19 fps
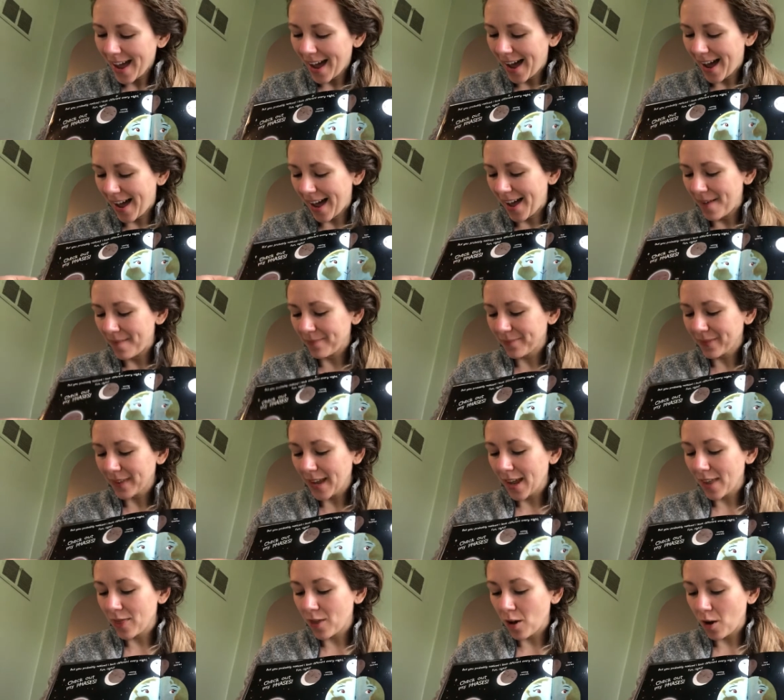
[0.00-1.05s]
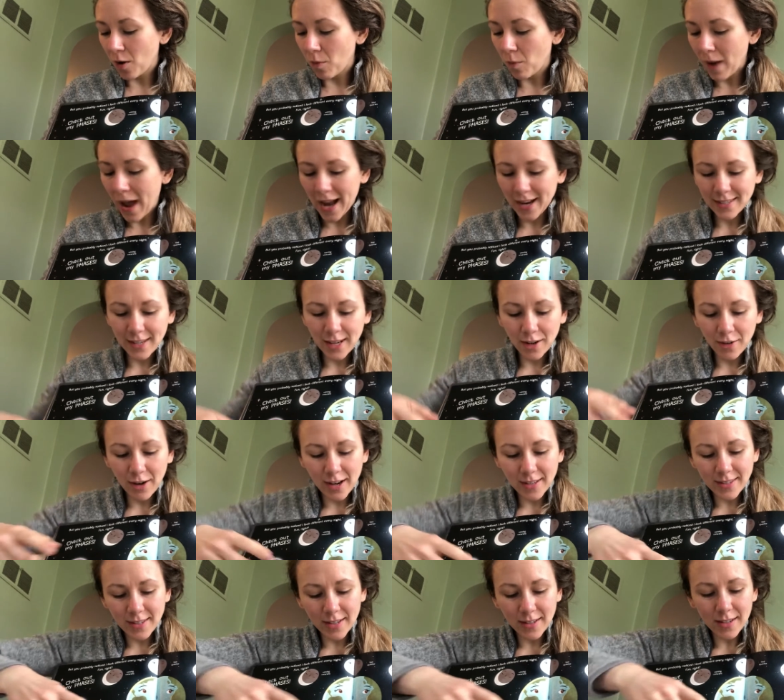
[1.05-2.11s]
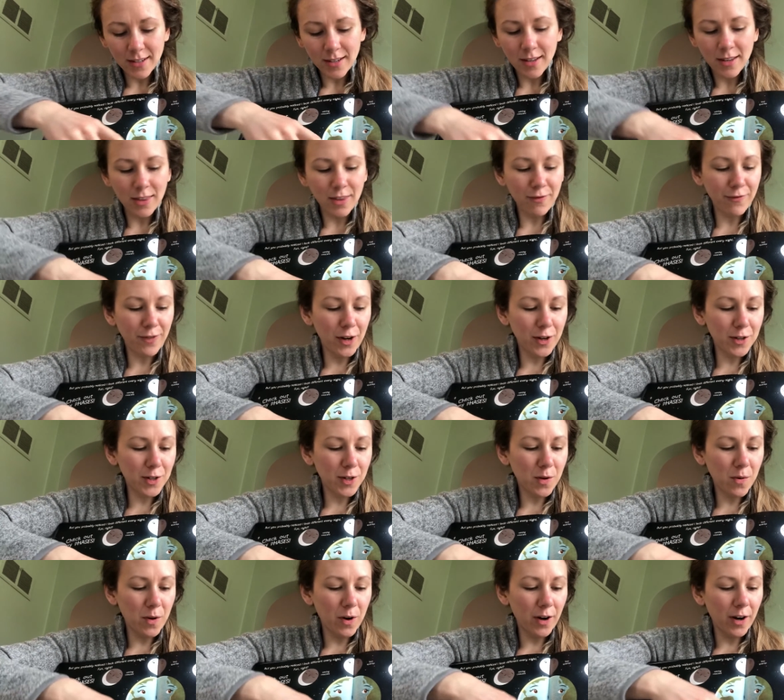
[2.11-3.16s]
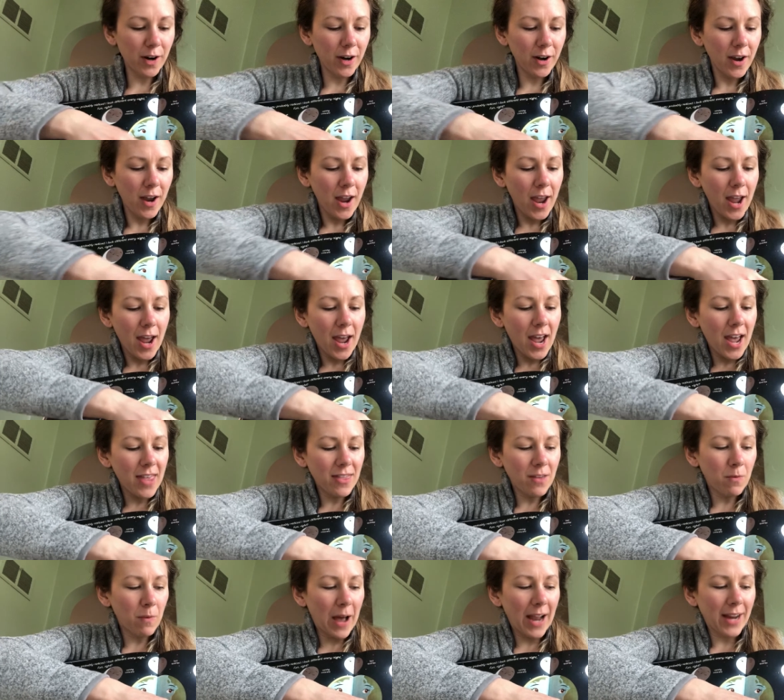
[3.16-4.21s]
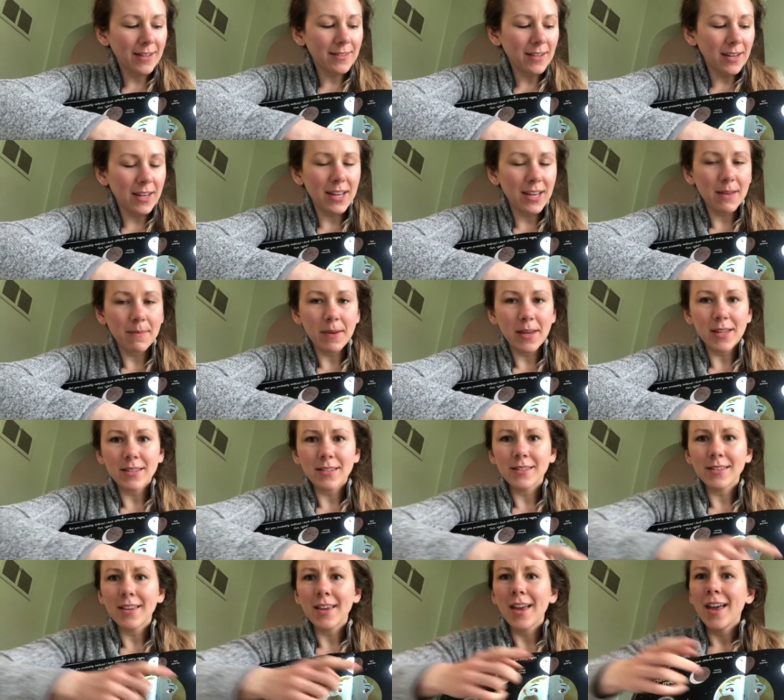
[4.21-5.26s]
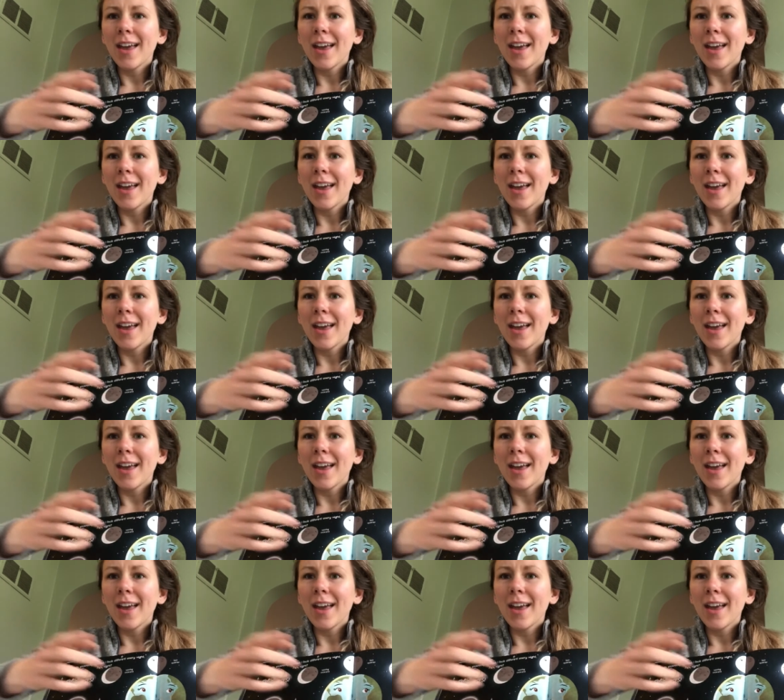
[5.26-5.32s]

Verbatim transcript: Um, the waxing crescent, the first quarter, and the waxing gibbous.